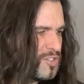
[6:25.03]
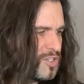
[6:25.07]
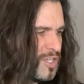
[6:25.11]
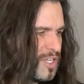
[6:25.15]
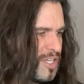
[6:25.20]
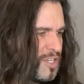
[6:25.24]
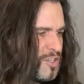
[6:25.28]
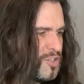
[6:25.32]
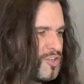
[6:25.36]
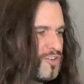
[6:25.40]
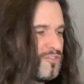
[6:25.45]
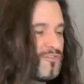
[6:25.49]

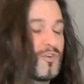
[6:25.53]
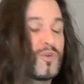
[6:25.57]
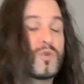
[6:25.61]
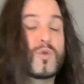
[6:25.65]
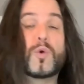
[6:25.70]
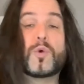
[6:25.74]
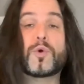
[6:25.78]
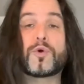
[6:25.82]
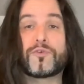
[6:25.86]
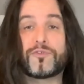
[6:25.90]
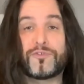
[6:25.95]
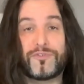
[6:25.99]
interval,
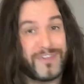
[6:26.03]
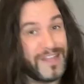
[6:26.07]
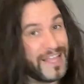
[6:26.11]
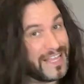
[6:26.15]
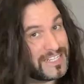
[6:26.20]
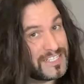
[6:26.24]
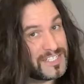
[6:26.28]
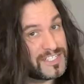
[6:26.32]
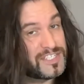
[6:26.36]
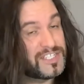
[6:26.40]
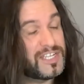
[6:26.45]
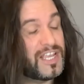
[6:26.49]
or
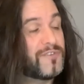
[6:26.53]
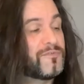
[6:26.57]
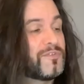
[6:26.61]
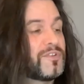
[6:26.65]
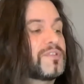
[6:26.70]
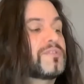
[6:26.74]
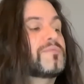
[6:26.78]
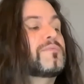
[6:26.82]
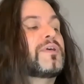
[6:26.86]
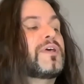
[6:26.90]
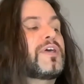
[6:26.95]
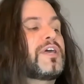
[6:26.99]
flat 7,